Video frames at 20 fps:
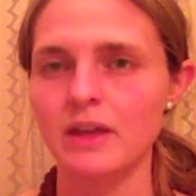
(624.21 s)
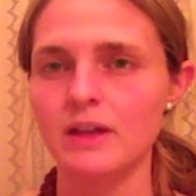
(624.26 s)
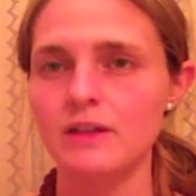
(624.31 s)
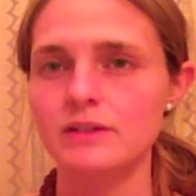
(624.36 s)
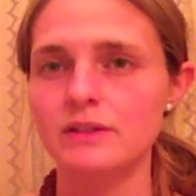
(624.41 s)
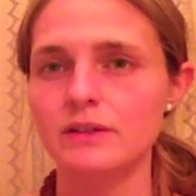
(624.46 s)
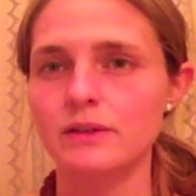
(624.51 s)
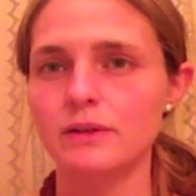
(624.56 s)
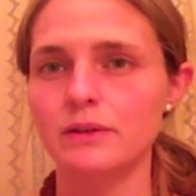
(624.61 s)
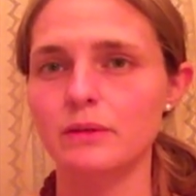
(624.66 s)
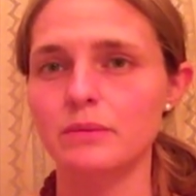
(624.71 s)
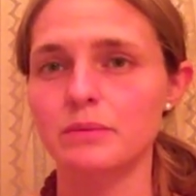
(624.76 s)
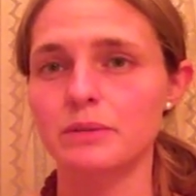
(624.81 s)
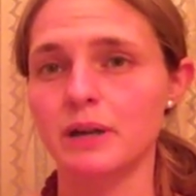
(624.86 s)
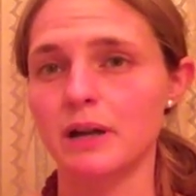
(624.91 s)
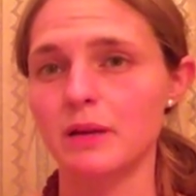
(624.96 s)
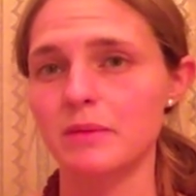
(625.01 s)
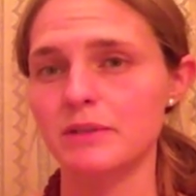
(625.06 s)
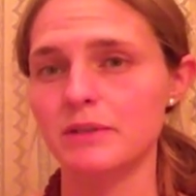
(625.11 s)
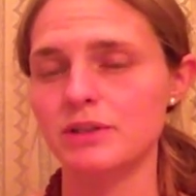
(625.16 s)
So
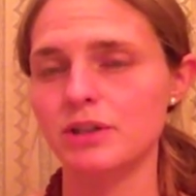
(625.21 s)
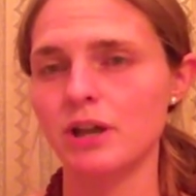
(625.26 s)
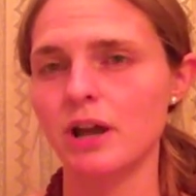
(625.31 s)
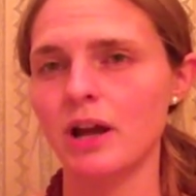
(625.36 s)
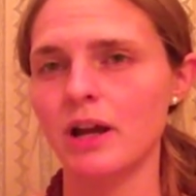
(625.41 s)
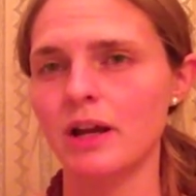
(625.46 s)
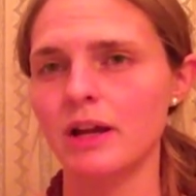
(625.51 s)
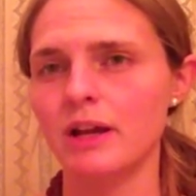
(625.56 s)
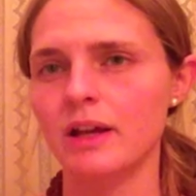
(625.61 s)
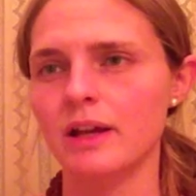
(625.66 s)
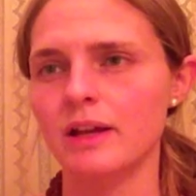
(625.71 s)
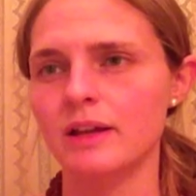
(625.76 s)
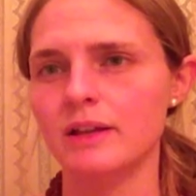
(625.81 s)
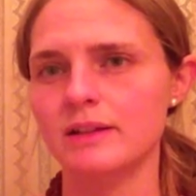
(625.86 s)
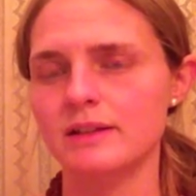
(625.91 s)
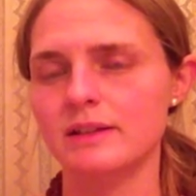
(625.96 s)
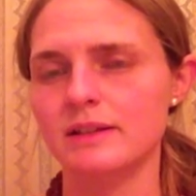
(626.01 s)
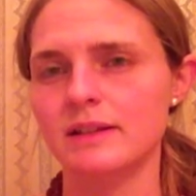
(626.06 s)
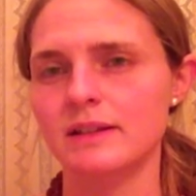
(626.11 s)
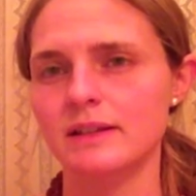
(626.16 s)
brahmacharya
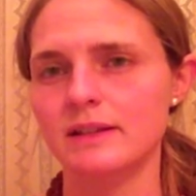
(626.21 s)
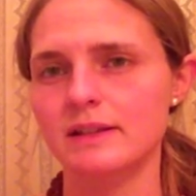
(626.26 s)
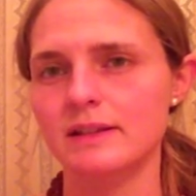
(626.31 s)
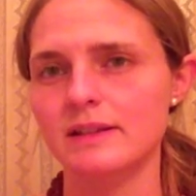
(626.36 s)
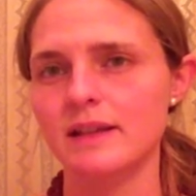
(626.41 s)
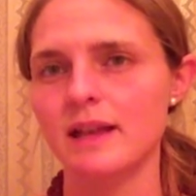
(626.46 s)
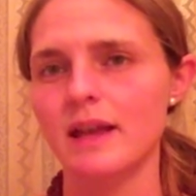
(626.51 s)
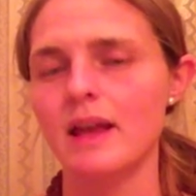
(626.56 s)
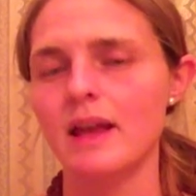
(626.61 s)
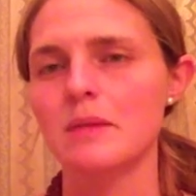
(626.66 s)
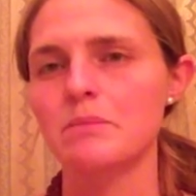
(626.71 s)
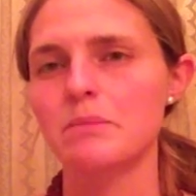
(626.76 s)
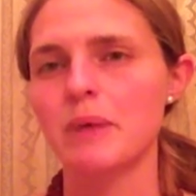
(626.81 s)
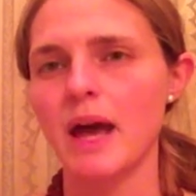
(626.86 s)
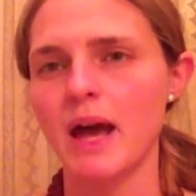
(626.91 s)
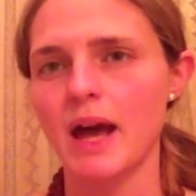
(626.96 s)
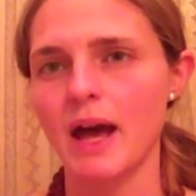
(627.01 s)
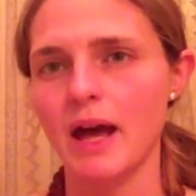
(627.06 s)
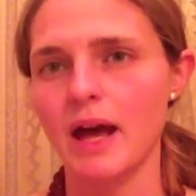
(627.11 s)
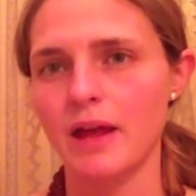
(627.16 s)
is this
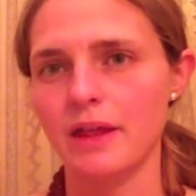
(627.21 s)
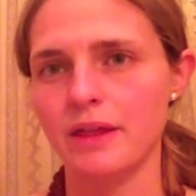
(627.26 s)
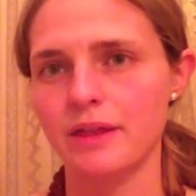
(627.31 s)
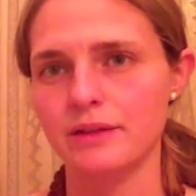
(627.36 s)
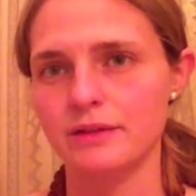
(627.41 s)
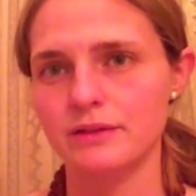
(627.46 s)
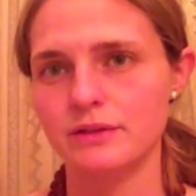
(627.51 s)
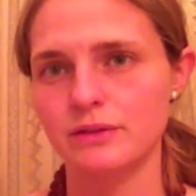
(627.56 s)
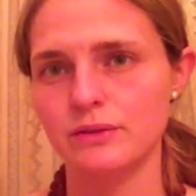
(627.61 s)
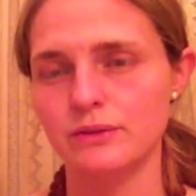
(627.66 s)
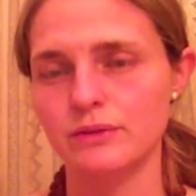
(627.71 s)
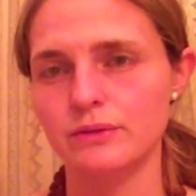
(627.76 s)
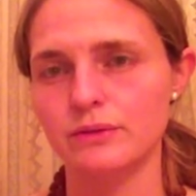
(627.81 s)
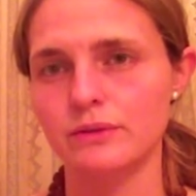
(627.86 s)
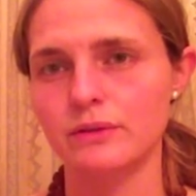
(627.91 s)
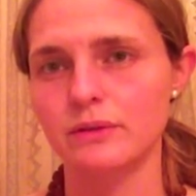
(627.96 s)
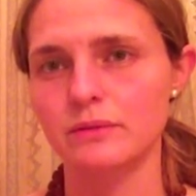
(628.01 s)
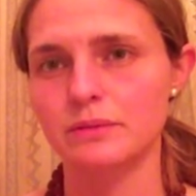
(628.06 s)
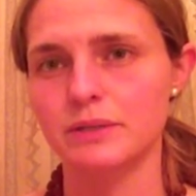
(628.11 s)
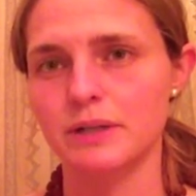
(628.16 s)
path
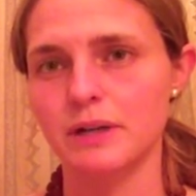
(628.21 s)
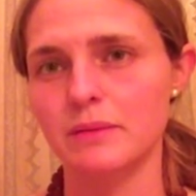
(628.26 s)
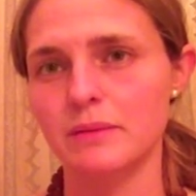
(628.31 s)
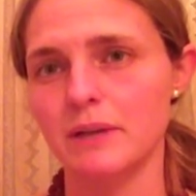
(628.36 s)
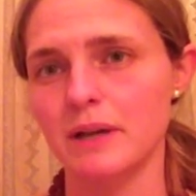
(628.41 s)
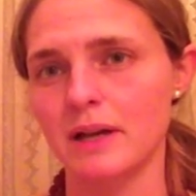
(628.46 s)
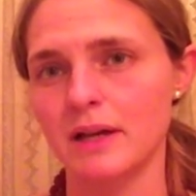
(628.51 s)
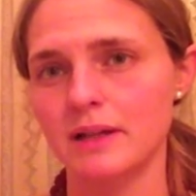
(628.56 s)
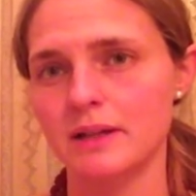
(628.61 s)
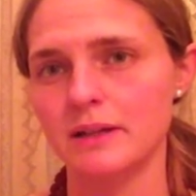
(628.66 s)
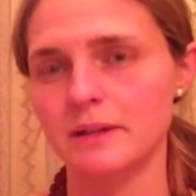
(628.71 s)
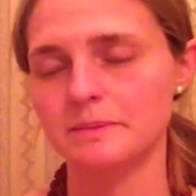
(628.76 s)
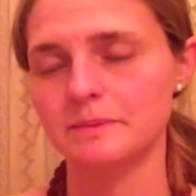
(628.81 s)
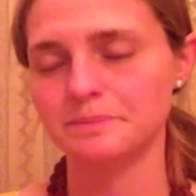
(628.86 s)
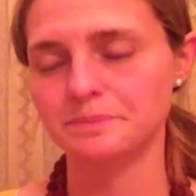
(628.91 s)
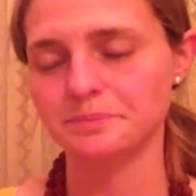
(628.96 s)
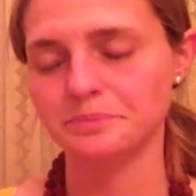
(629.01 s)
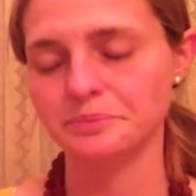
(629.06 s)
to Brahman.